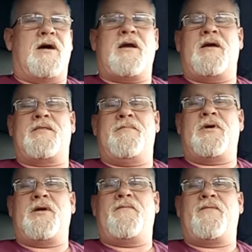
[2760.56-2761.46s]
I got the
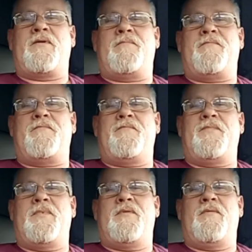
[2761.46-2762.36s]
money from
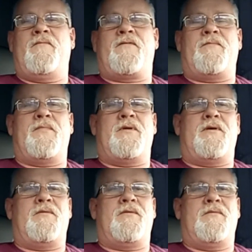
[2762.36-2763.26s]

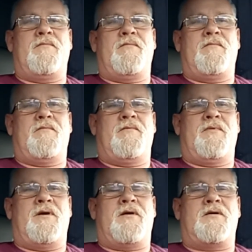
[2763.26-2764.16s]

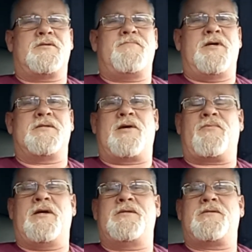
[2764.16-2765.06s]
the hogs because I
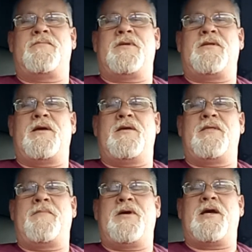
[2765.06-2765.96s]
raised them and
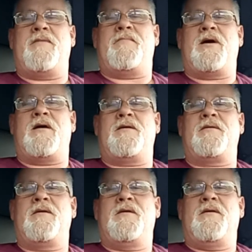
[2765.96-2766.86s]
they became
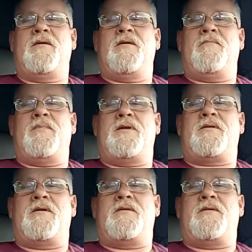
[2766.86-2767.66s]
mine. But